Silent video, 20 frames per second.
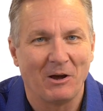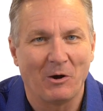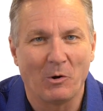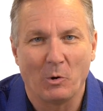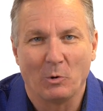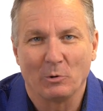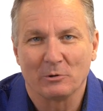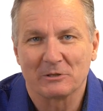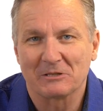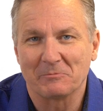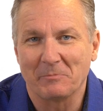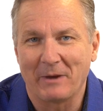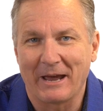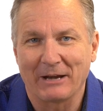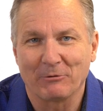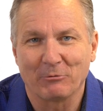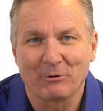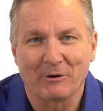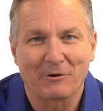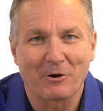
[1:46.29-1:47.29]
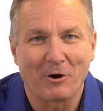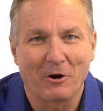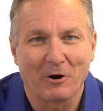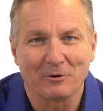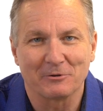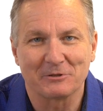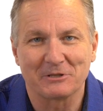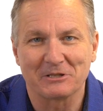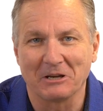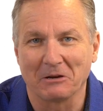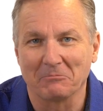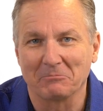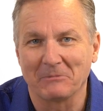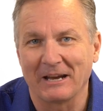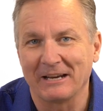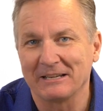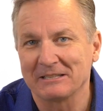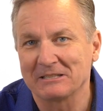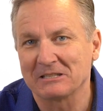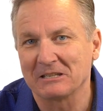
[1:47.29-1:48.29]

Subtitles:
a whole smattering of cars, some nice,